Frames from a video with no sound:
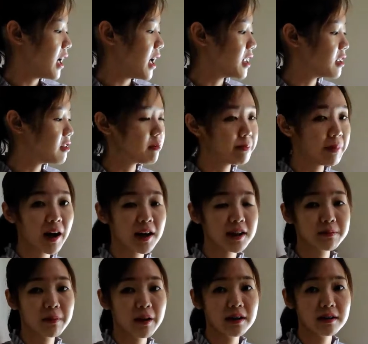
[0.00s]
and they will pass
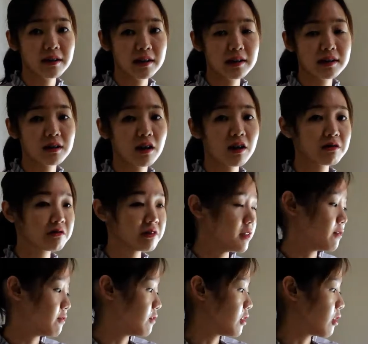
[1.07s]
by this concrete
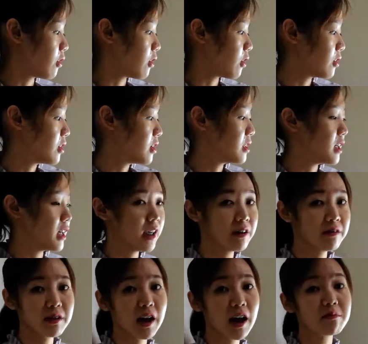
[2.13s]
floor, the
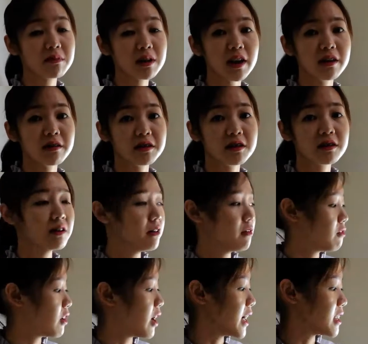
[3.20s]
empty area
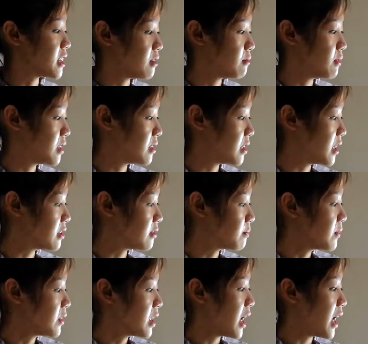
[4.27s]
for activities,
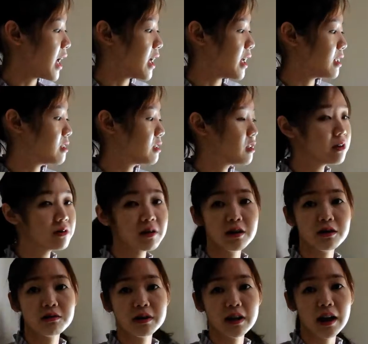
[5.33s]
and go
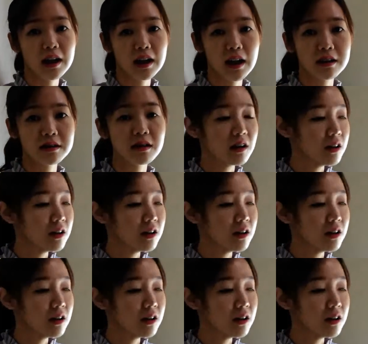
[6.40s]
into their class.